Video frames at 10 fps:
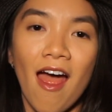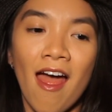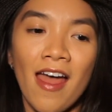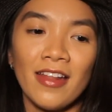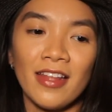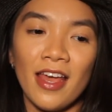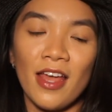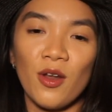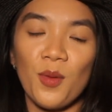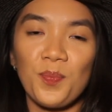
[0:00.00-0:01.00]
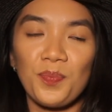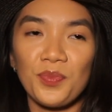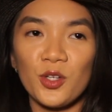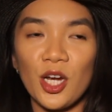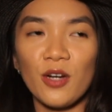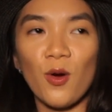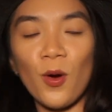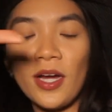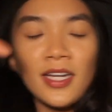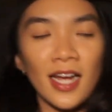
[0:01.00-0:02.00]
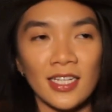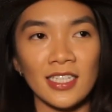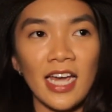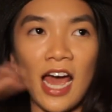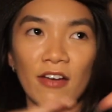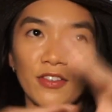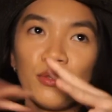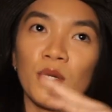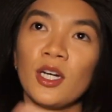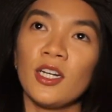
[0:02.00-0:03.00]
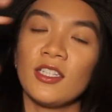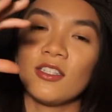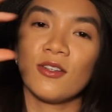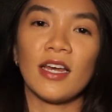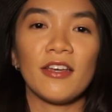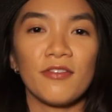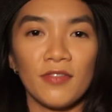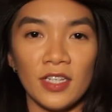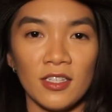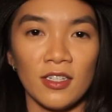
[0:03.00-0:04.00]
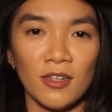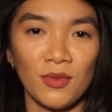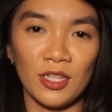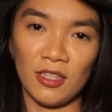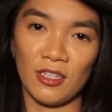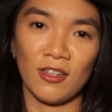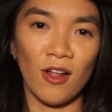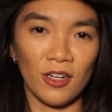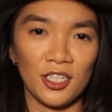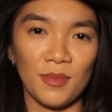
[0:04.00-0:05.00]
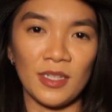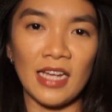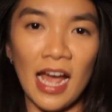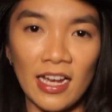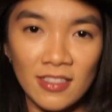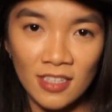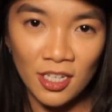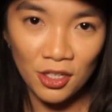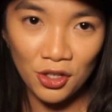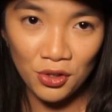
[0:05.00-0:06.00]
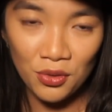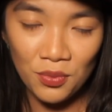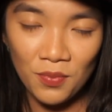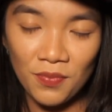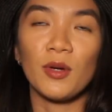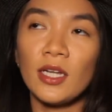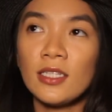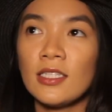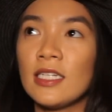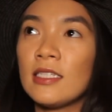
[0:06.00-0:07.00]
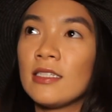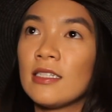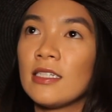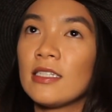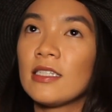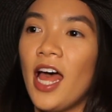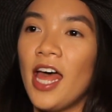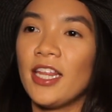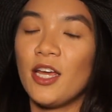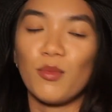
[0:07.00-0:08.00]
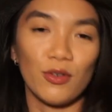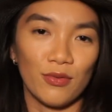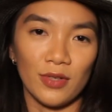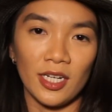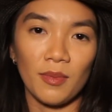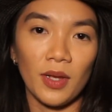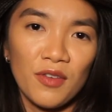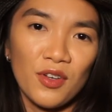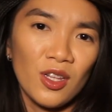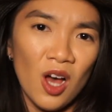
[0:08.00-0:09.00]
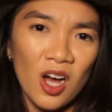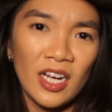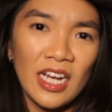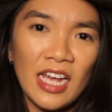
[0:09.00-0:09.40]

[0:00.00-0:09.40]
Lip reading: and then try to organize it afterwards so that it fits what the scholarship is asking you. Put it into sentences and then proofread. For long